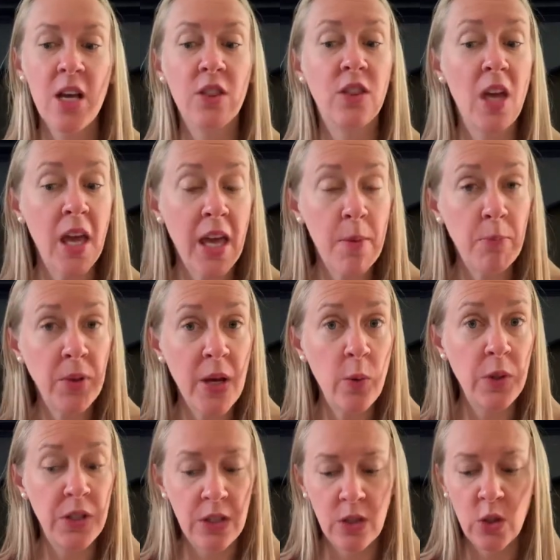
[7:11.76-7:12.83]
They can play
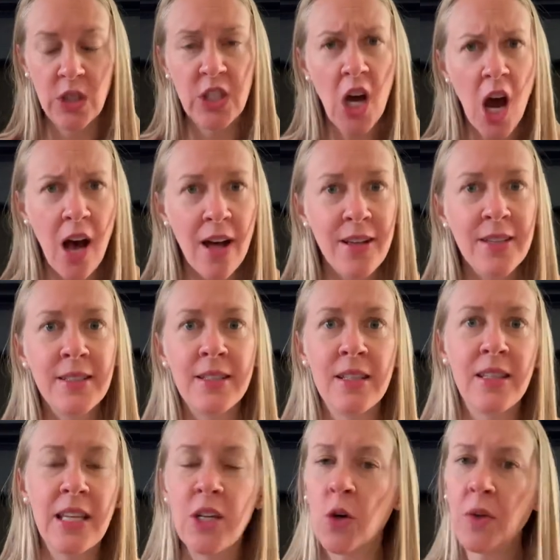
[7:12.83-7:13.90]
with dolls.
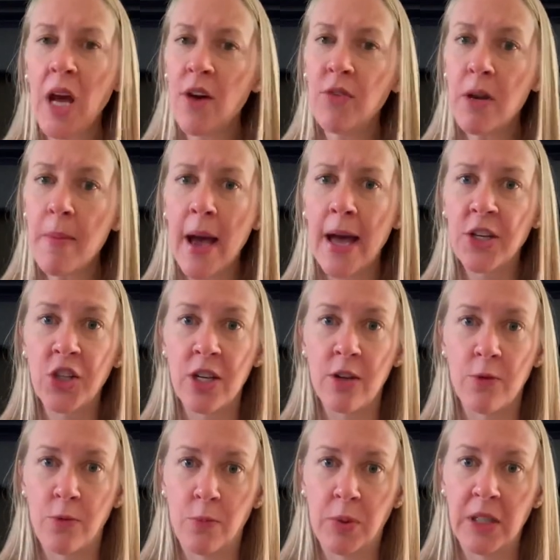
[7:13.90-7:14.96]
They don't have an
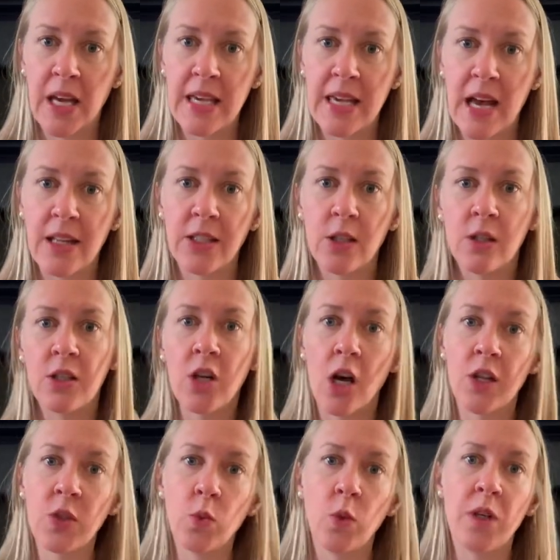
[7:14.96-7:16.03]
imaginative play yet, so the
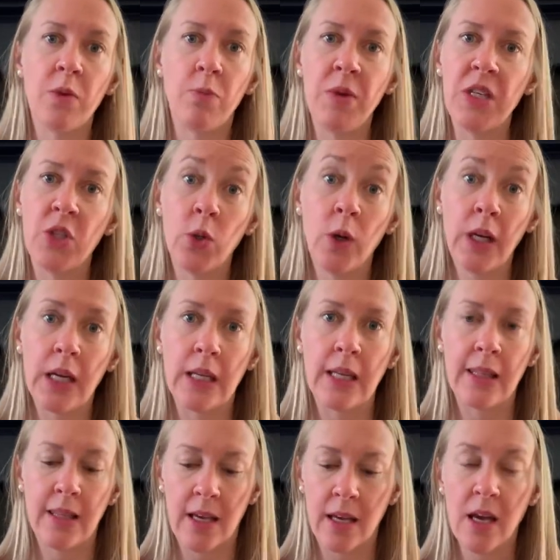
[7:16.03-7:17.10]
dolls wouldn't be doing
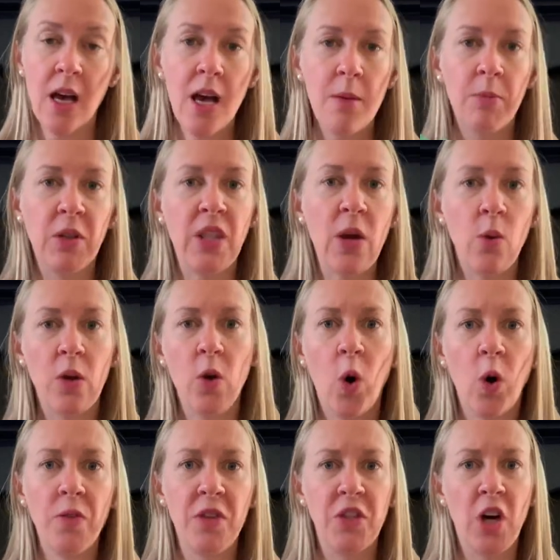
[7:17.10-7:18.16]
anything, but they would
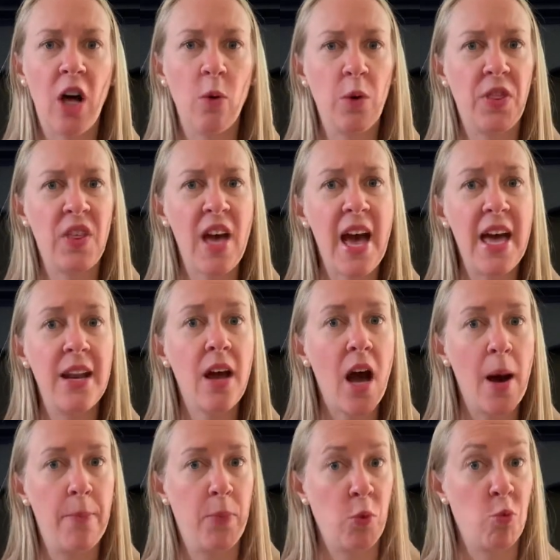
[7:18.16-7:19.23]
hold the doll with the head
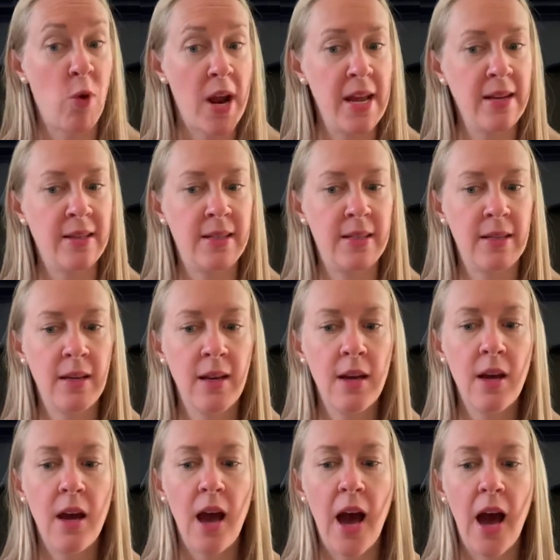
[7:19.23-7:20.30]
upright.
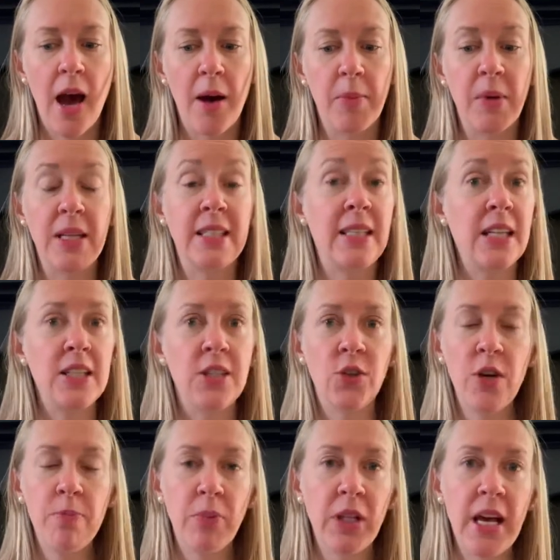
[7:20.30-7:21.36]
Sensory
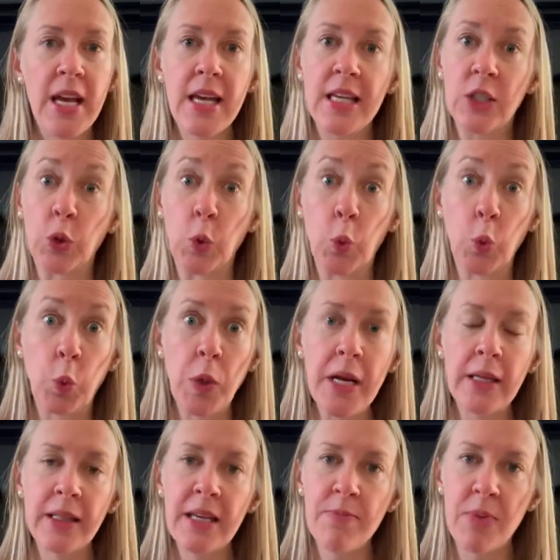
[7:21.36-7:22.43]
play is
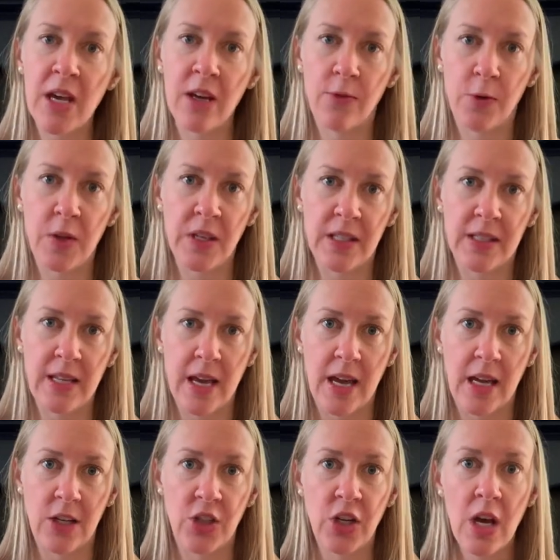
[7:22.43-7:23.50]
really big for this
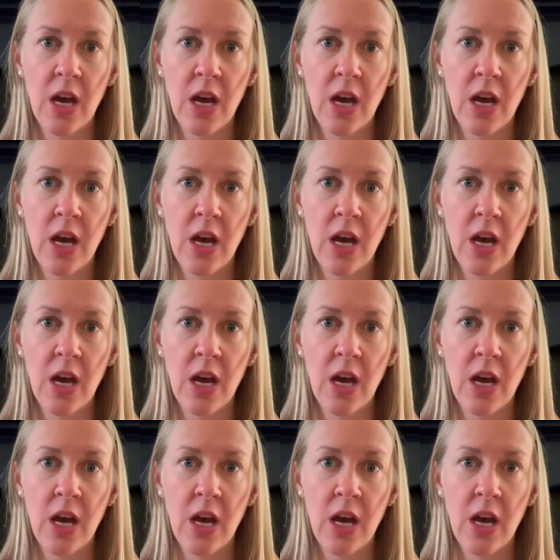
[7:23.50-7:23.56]
age.